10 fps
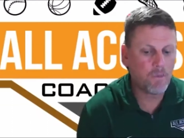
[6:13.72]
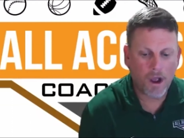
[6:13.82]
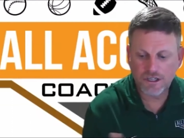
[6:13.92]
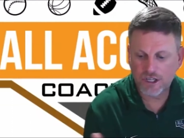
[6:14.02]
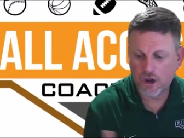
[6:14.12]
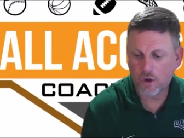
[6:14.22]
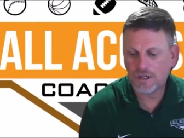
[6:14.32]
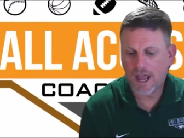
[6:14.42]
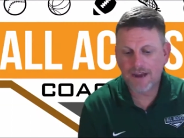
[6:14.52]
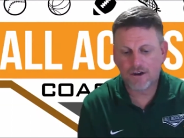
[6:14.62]
watched the Go
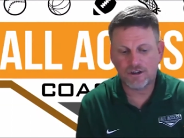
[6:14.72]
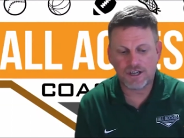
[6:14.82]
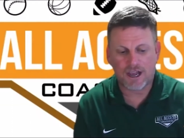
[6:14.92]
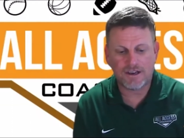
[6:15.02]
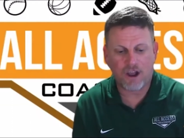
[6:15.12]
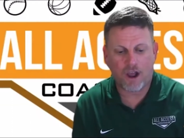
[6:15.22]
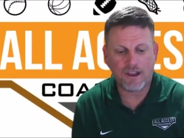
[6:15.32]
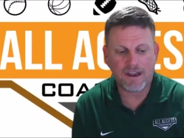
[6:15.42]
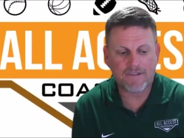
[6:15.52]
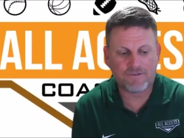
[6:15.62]
Tigers on
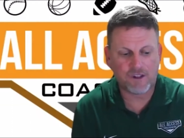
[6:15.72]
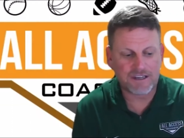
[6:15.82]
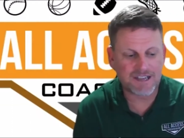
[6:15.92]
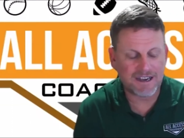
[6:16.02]
the Netflix,